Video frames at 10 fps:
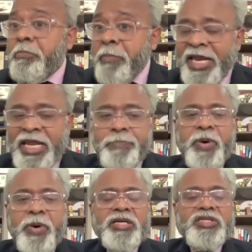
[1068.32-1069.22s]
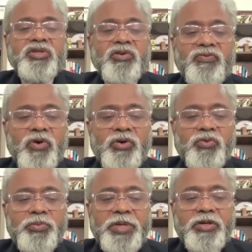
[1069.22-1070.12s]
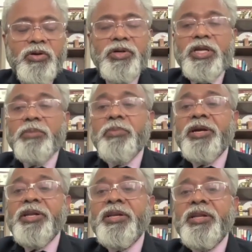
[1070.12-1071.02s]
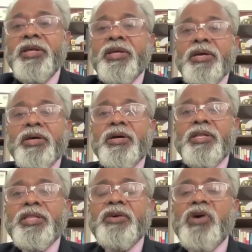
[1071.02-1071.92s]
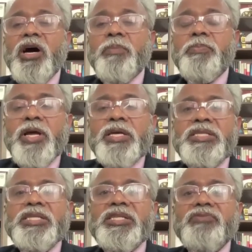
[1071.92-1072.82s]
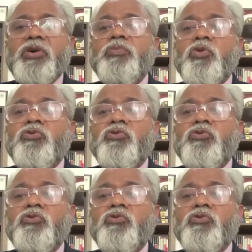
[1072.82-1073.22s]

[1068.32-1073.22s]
many parts of what would be colonial Britain, uh, there were uprisings, there were